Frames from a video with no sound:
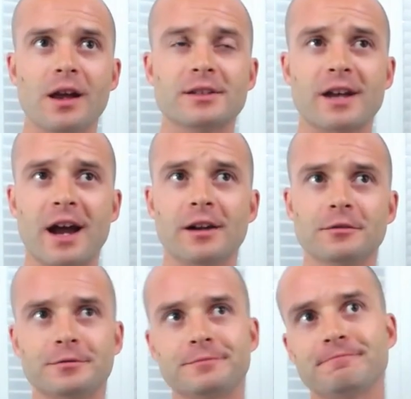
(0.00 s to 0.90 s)
it's kind
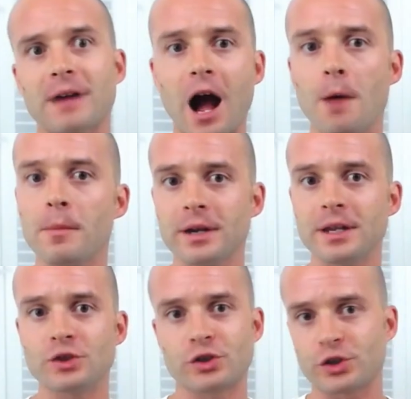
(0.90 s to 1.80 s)
of, how
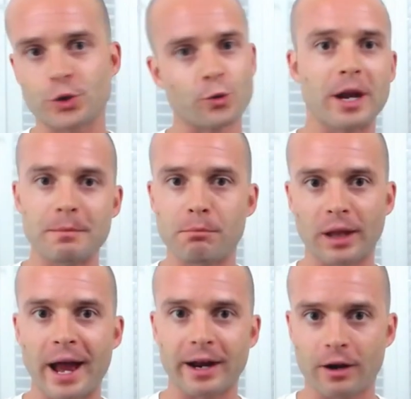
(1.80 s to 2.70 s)
many just straight
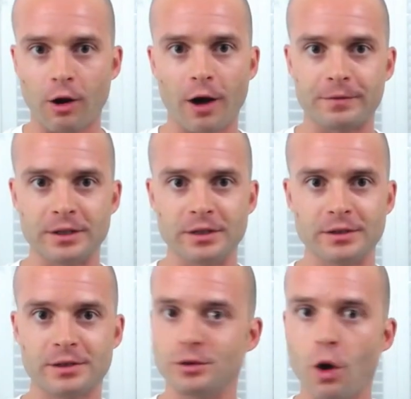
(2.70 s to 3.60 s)
black coffees,